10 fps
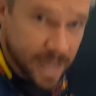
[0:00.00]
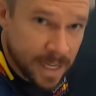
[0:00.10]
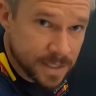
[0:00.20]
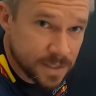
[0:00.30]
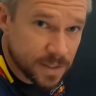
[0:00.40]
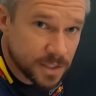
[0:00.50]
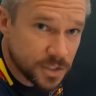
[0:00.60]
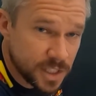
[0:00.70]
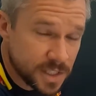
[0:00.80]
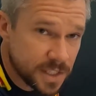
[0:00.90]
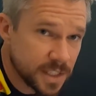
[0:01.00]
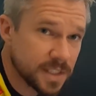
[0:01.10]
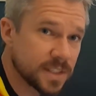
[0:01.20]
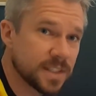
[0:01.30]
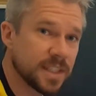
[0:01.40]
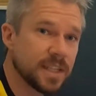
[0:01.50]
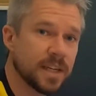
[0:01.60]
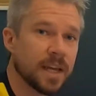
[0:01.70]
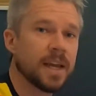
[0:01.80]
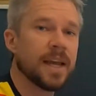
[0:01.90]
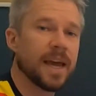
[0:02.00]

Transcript: that the GT seat